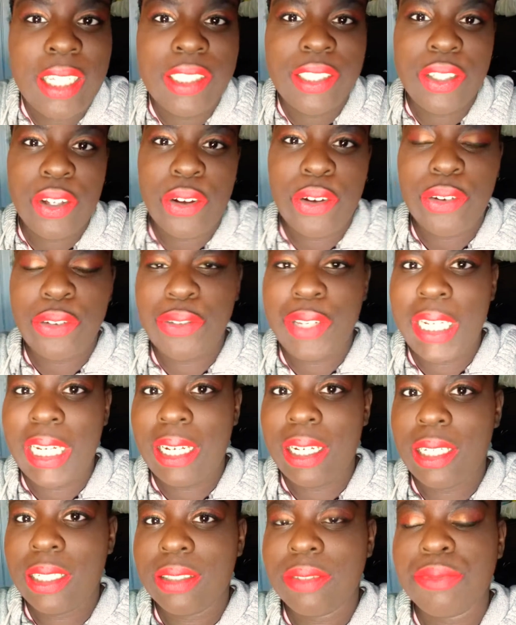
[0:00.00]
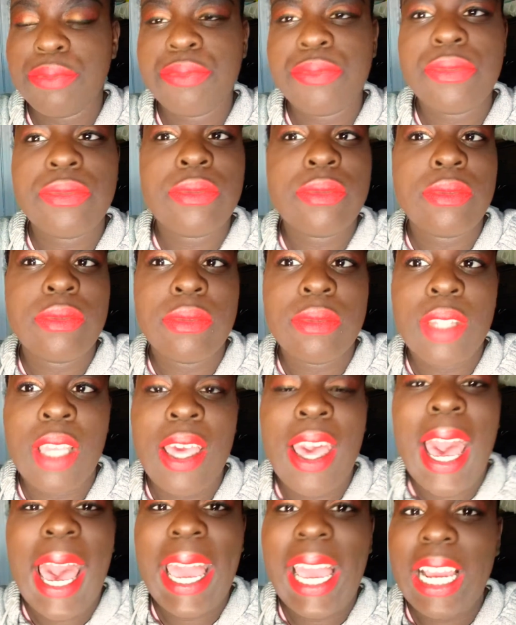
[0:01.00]
is called Rita.
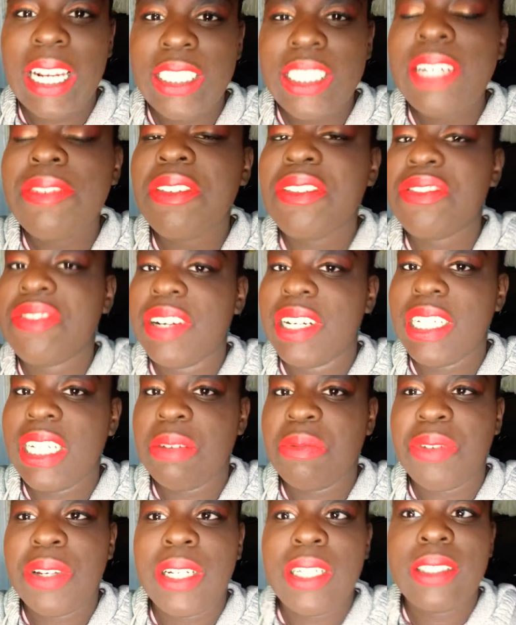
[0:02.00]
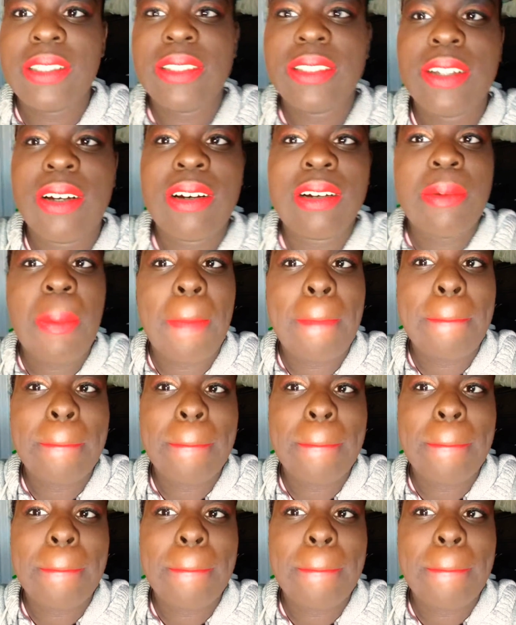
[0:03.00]
I actually have a friend named Rita, so